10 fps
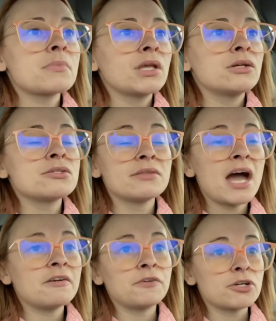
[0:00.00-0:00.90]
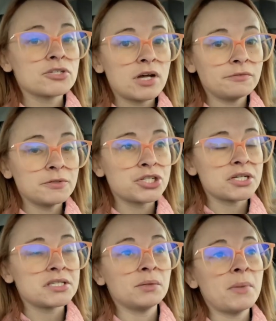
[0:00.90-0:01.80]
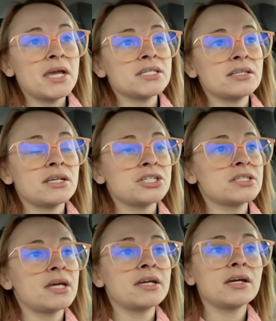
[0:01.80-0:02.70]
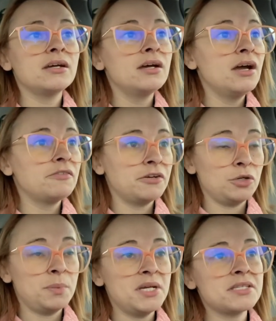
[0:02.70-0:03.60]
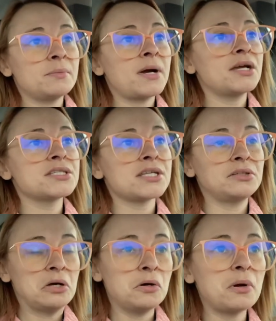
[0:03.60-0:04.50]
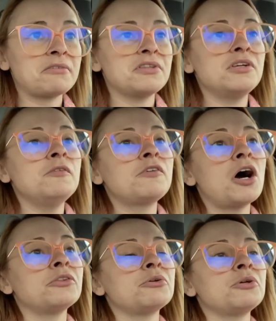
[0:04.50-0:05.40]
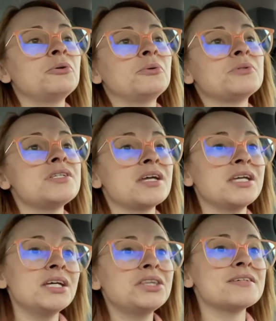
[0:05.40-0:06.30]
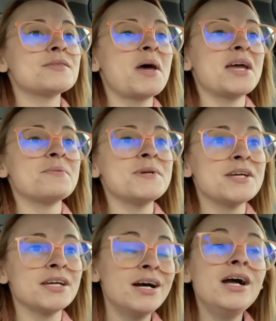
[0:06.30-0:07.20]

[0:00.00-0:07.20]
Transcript: So that first off was just amazing, that she's like, for your peace of mind, because I know everything you've gone through to get this baby,